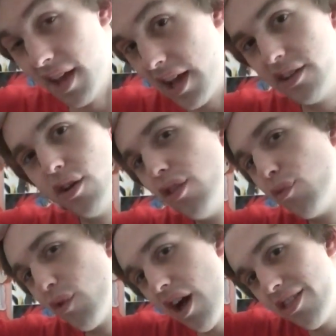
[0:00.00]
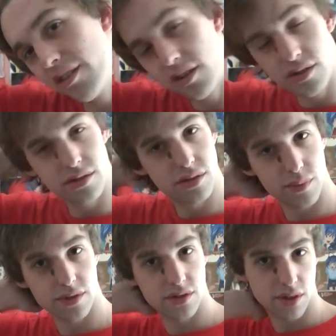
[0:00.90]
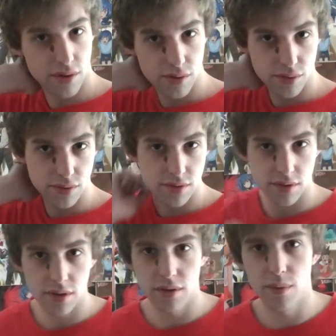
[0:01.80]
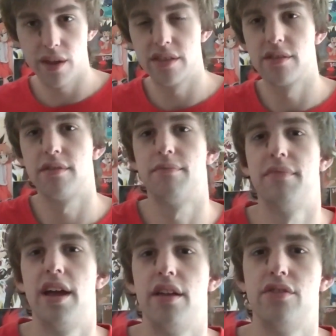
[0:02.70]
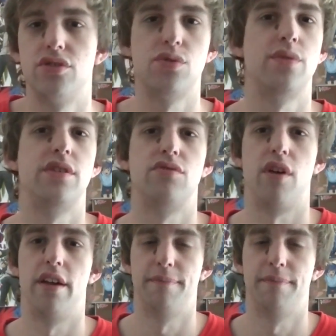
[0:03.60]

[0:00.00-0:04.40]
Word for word: I know the weather, because I watch the news, and the weather, man, is always right.